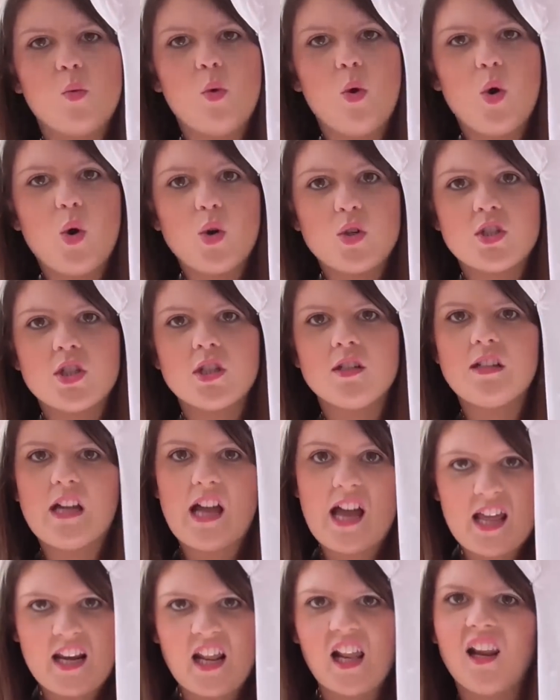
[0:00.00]
quote,
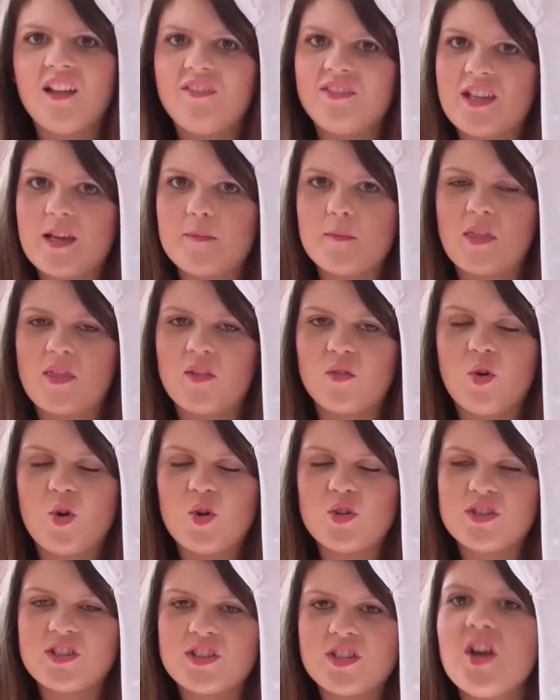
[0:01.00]
and I love Game of
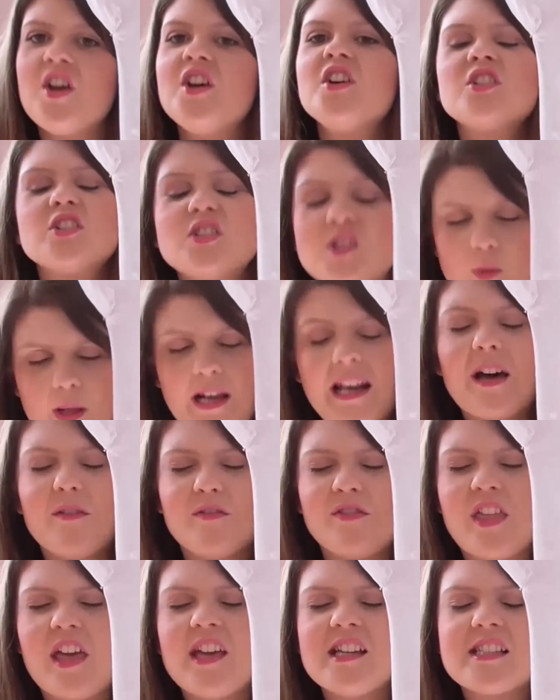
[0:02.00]
Thrones, so I
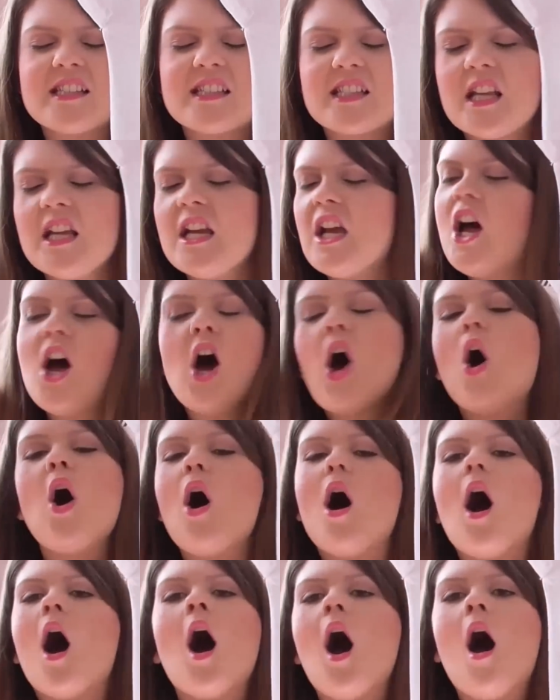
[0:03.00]
love this.
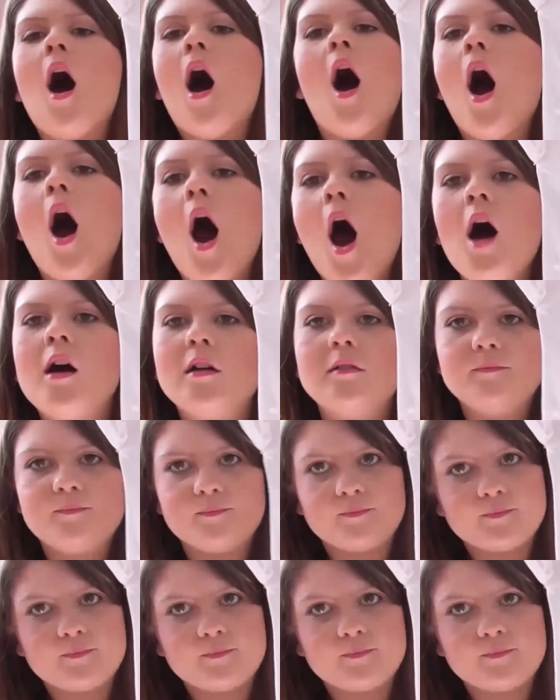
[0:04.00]
Oh.